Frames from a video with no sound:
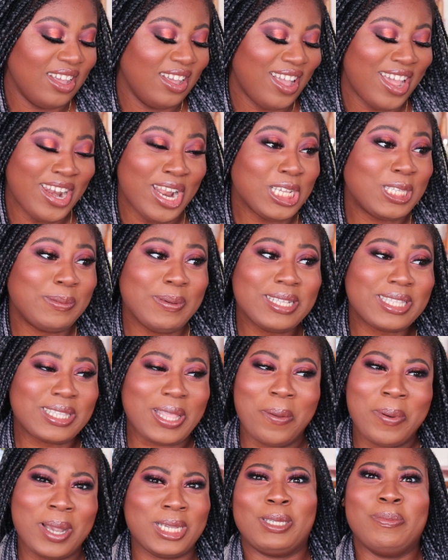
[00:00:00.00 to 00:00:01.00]
And I spent
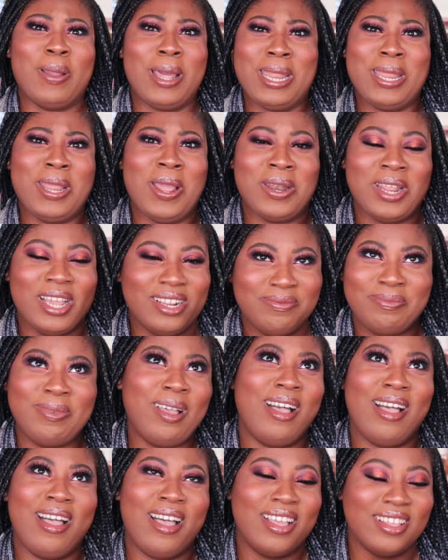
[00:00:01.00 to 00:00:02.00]
so much money on
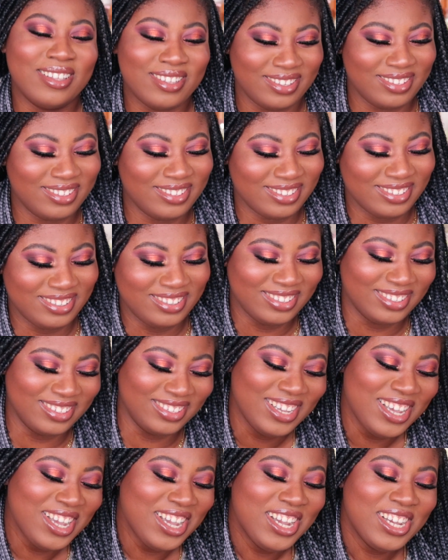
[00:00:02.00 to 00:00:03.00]

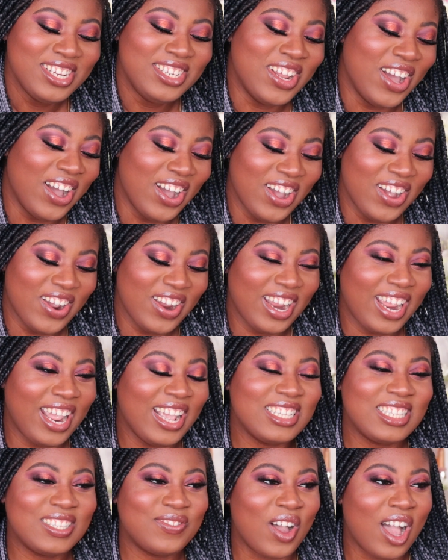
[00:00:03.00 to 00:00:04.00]
it. No,
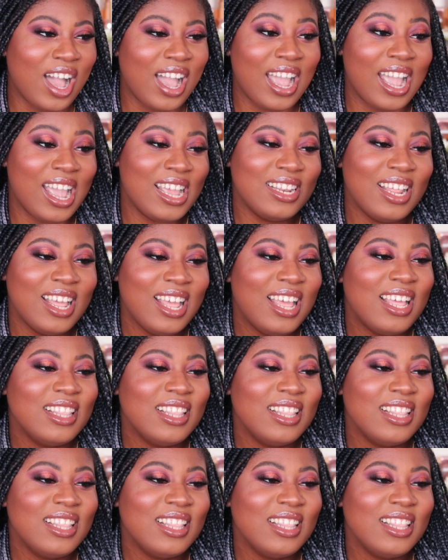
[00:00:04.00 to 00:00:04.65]
it's fine.